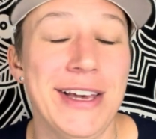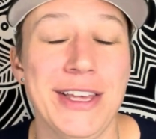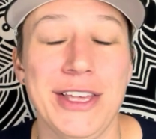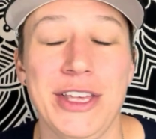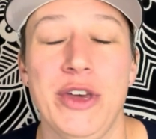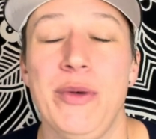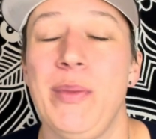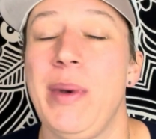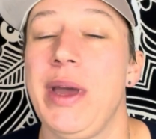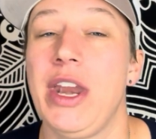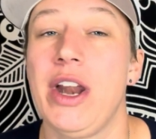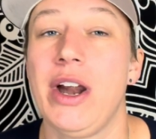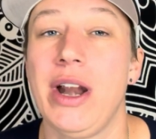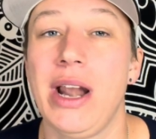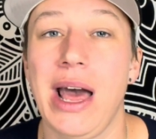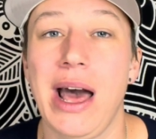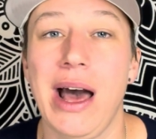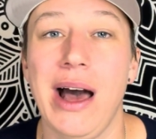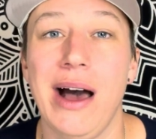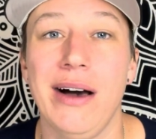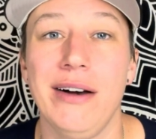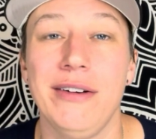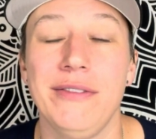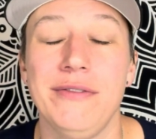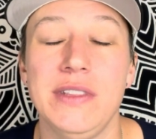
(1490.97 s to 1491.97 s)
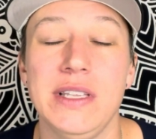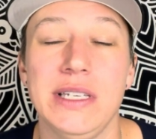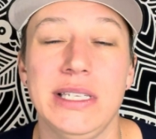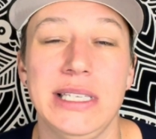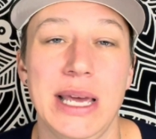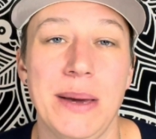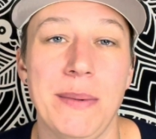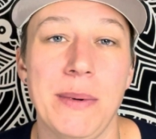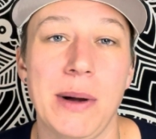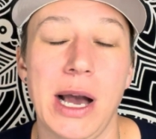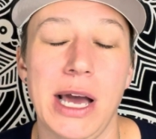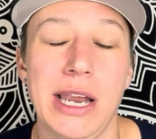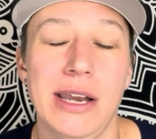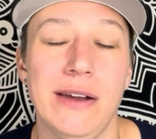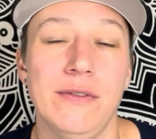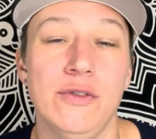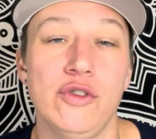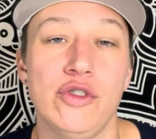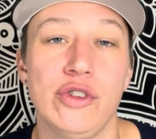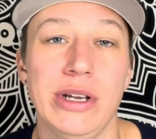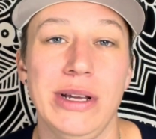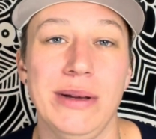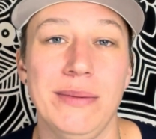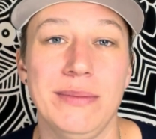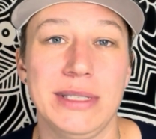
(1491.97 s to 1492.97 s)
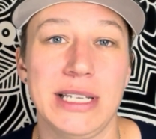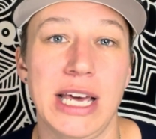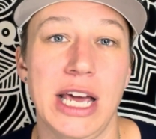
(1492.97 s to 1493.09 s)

You may not have the same kind of dreams.